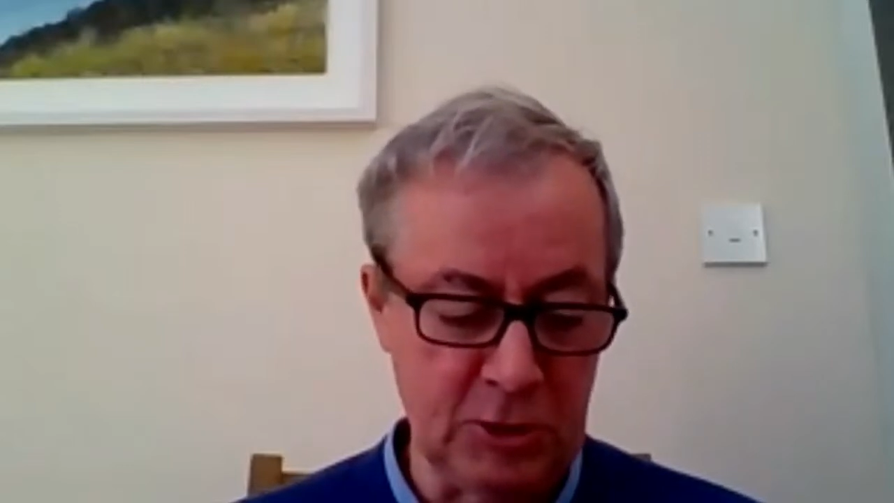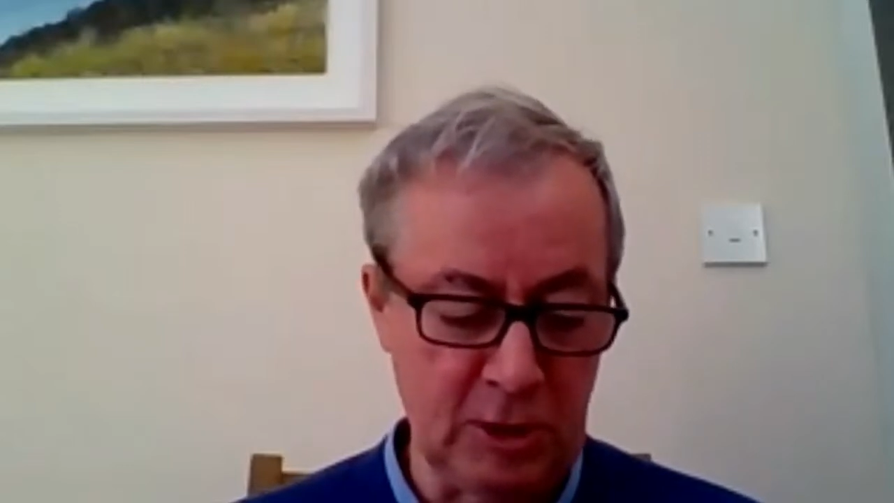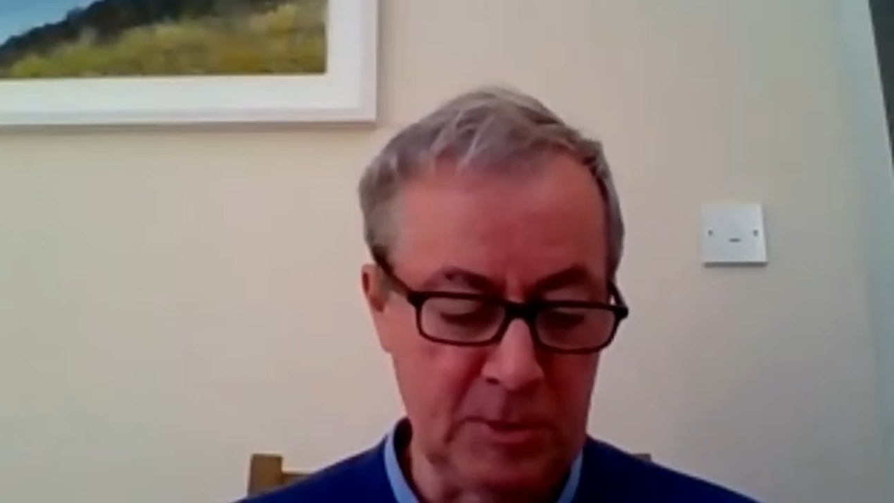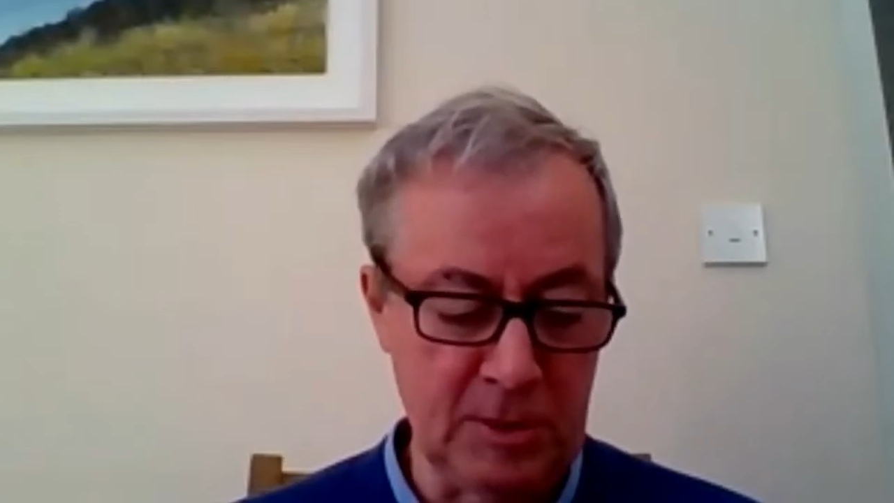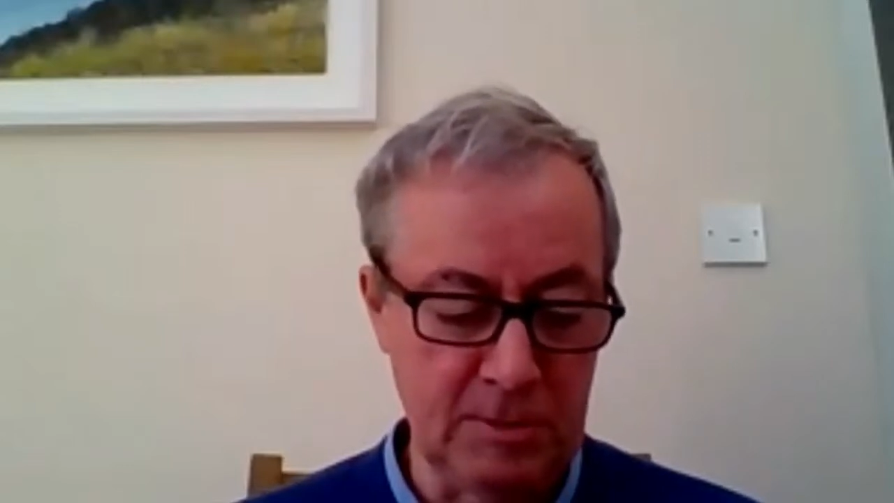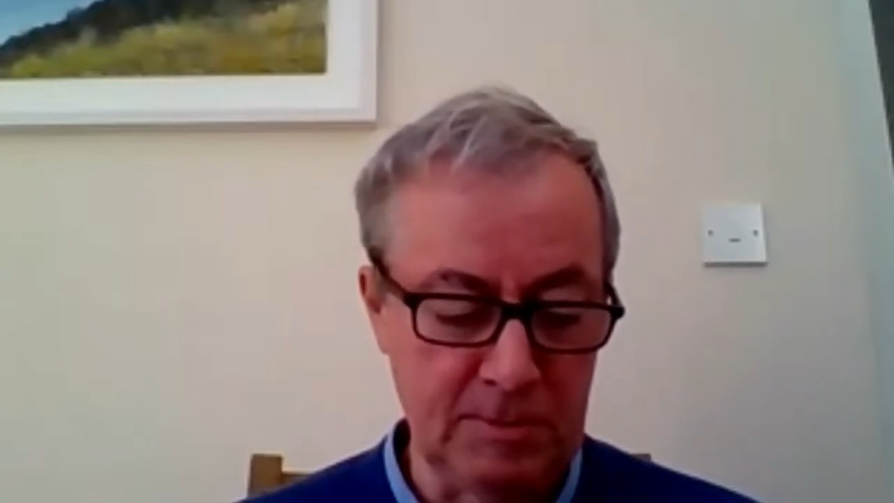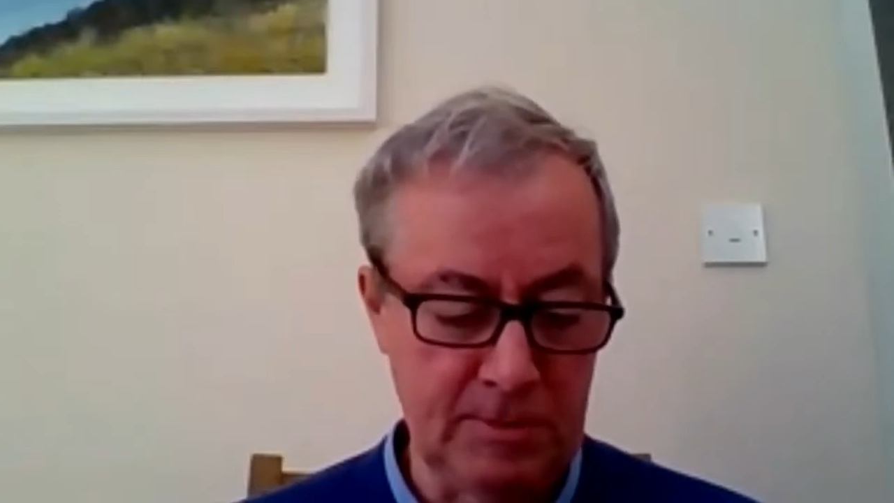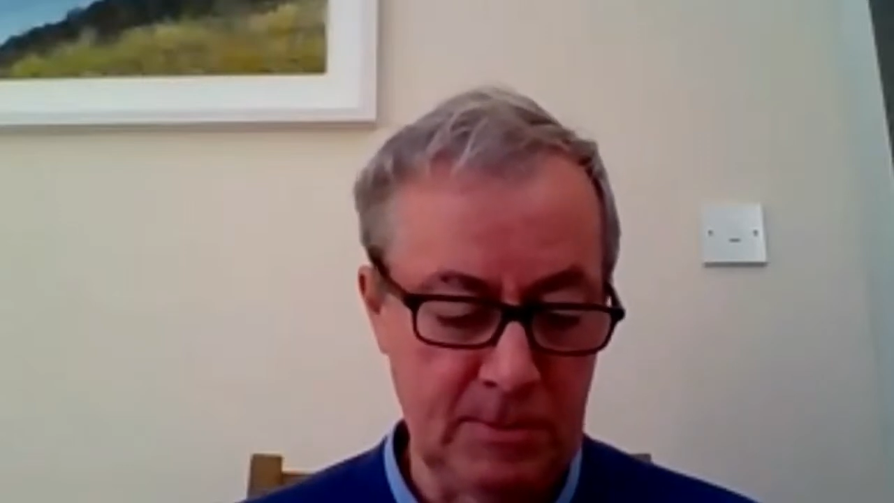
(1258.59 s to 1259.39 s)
jobs.